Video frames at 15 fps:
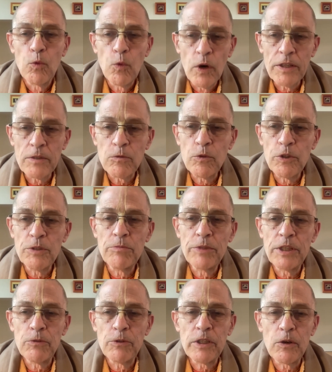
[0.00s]
What would
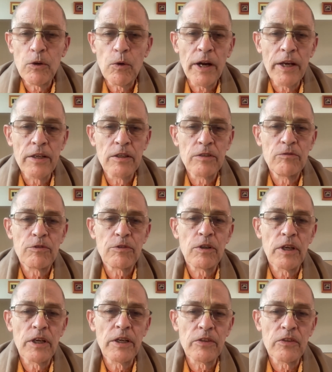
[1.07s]
be required
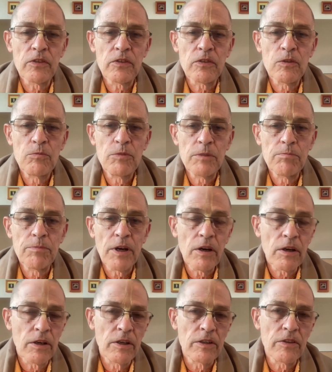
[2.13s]
for us to be
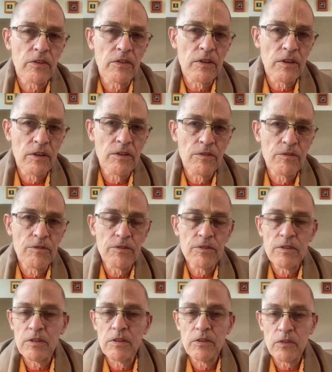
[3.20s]
part of
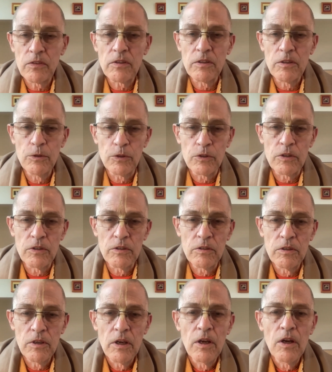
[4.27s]
the
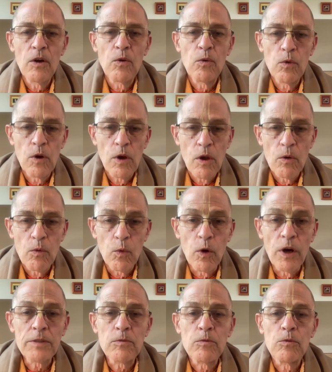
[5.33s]
solution?
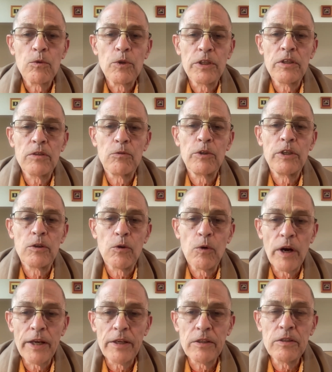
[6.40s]
What would it
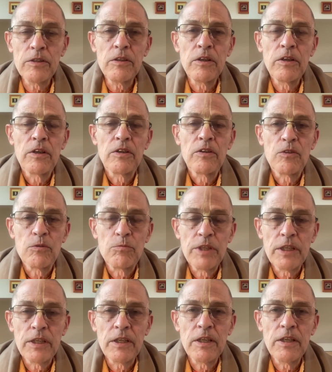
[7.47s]
require to
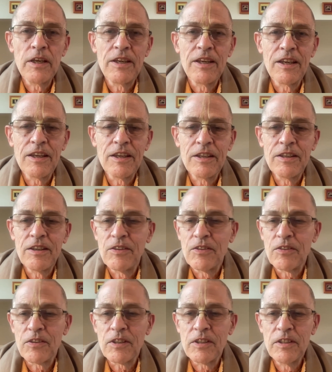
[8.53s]
be a
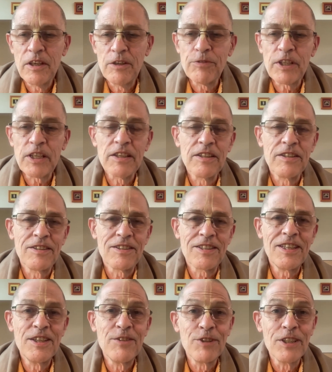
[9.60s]
significant,
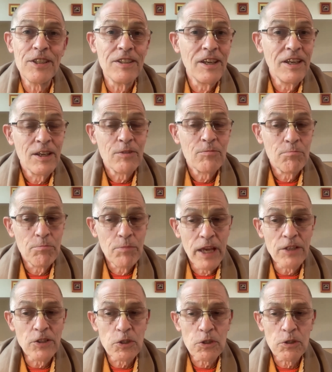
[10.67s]
even
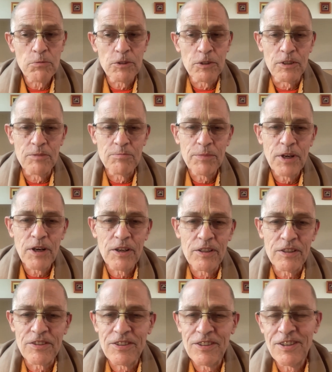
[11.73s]
measurable
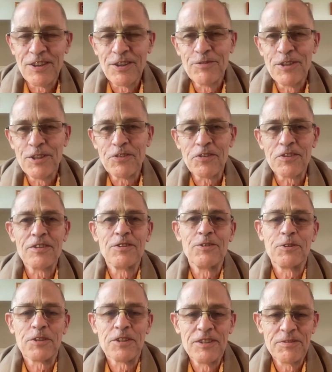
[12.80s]
part of the
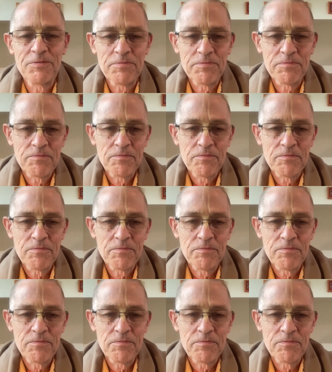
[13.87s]
solution?